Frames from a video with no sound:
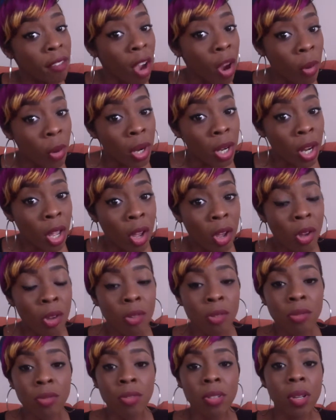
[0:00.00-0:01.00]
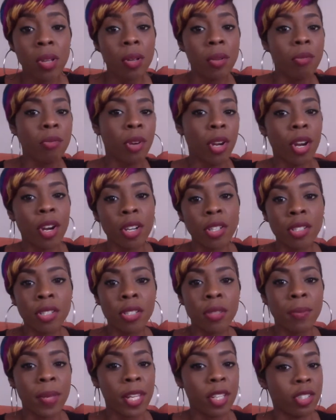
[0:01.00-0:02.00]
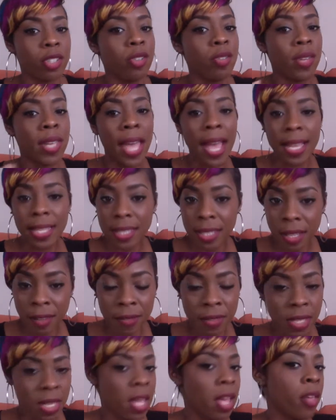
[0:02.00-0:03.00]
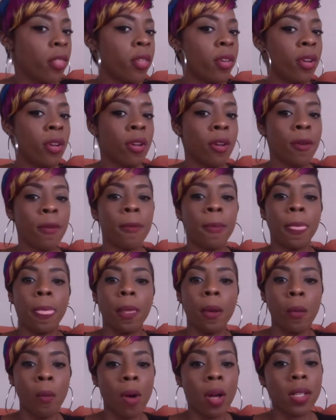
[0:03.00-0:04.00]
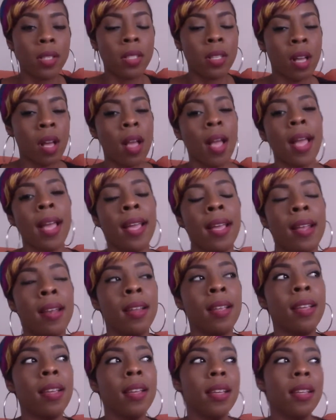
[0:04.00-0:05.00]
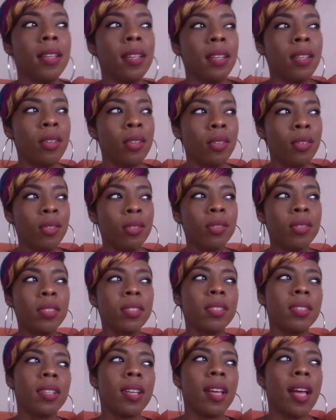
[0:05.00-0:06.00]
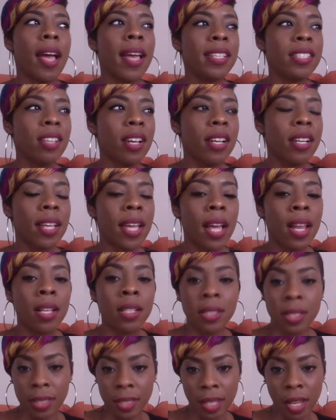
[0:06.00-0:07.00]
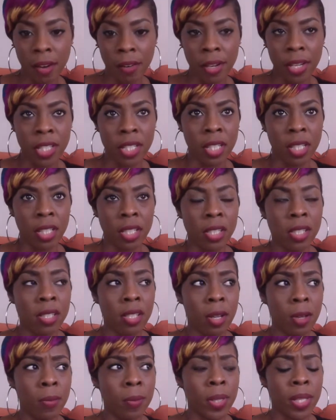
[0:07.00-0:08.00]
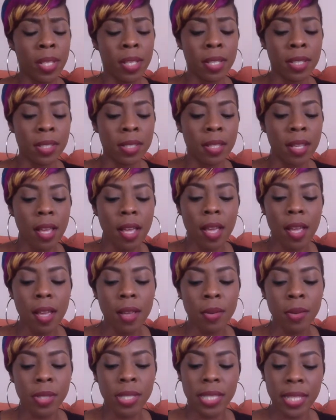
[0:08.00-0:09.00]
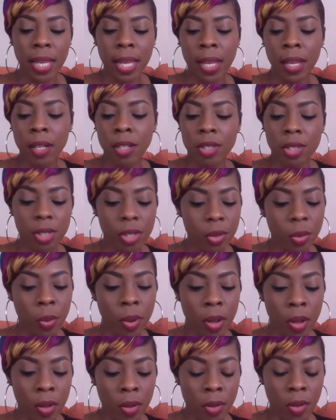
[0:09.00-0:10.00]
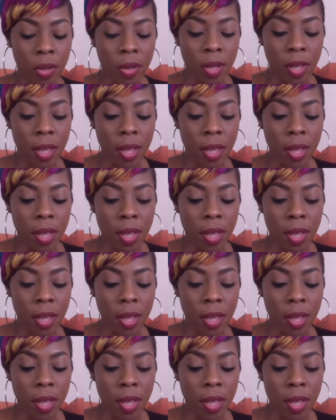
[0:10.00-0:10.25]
hour long rehearsals, making sure you get stuff together, what's not. And, you know, I started to get a little discouraged and a little down because I was saying, well,